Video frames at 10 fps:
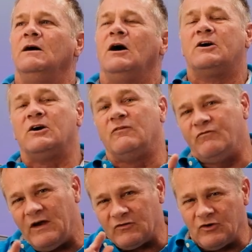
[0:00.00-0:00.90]
A
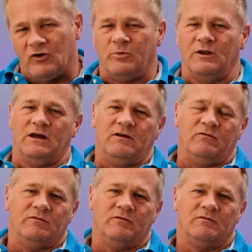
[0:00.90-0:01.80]
convictional
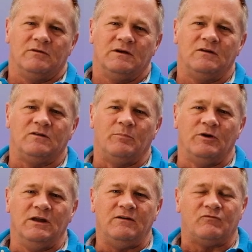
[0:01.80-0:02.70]
belief is a
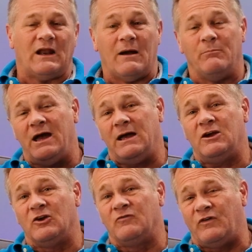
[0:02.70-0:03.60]
belief that I may
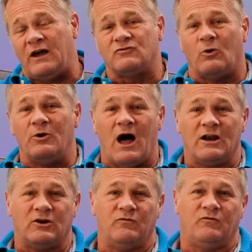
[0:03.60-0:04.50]
confess or
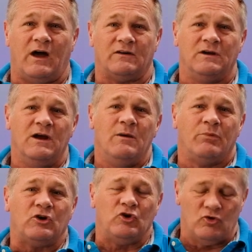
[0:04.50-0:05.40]
not confess,
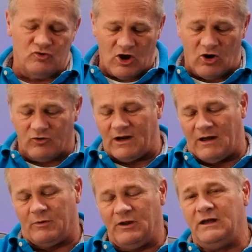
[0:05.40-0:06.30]
but you know that
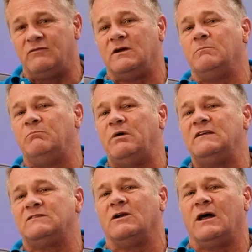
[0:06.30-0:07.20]
I believe it
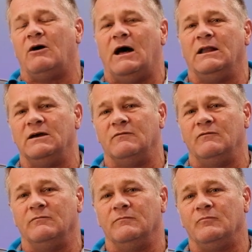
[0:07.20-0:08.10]
based on how I live.
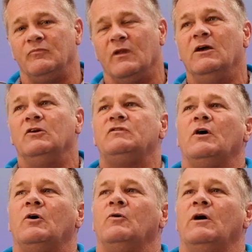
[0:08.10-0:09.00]

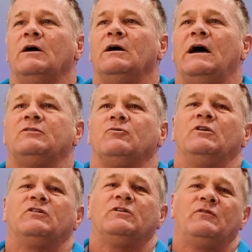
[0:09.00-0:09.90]
So, at the
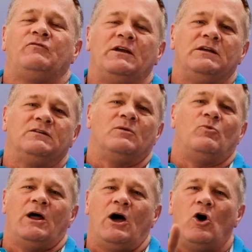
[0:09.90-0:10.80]
risk of offending
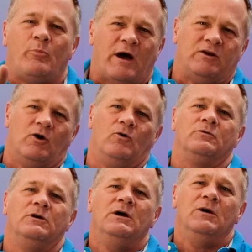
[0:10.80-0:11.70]
someone, I hope I don't,
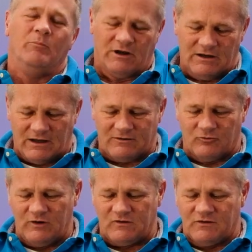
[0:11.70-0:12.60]
but at the
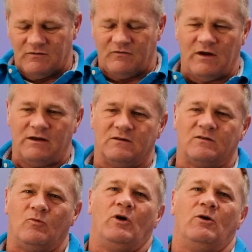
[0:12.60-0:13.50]
risk of offending
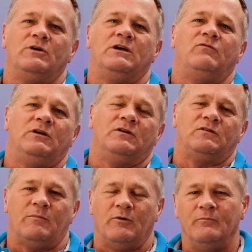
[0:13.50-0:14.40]
someone, I want to give you an
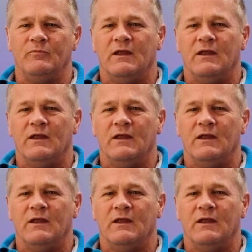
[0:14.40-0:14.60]
example.